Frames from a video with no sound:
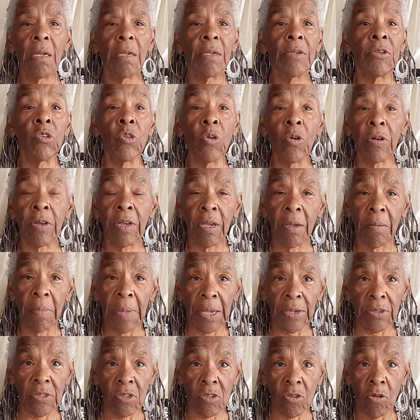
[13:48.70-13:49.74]
Talking
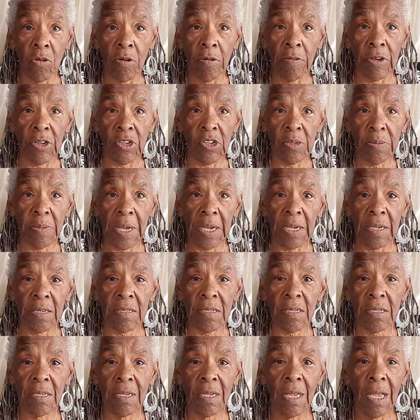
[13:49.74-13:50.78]
about storage
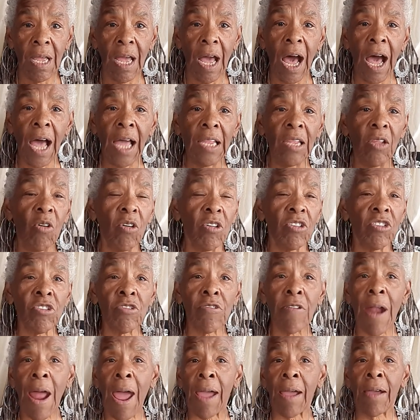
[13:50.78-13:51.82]
space, I lost
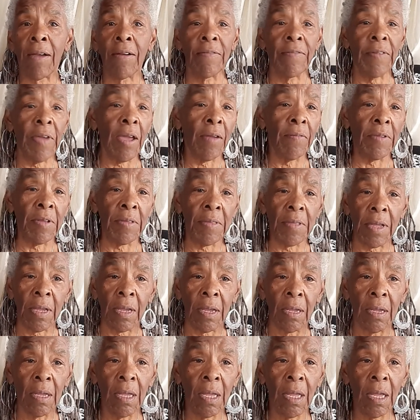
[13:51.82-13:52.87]
track of
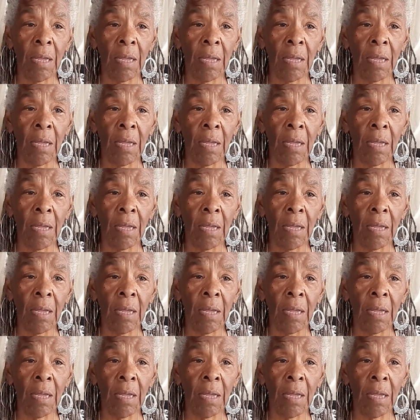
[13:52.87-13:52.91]
everything.